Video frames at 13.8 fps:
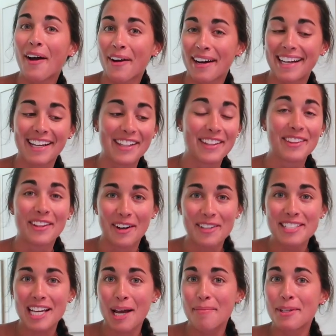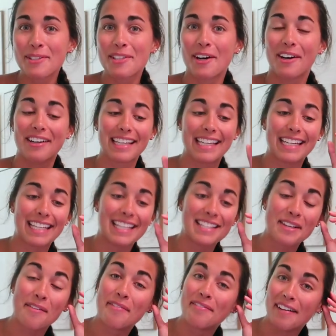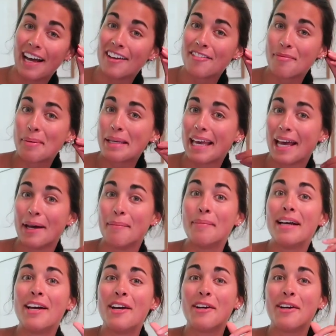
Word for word: All right, long time no talk. It is 5 p.m.